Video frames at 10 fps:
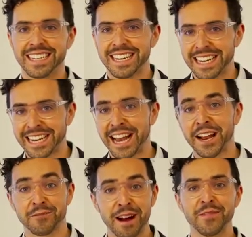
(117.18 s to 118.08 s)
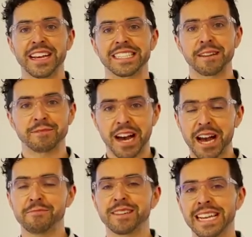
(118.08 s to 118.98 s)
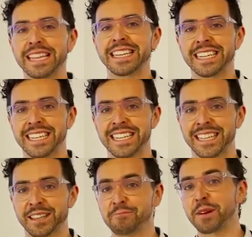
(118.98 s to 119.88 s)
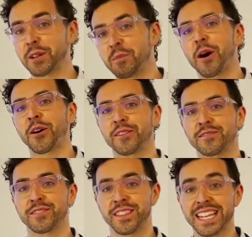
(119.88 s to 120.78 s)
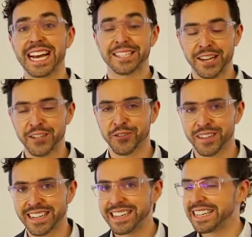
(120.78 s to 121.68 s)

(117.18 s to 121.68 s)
Uh, and around that same time, in the, the middle part of the last century,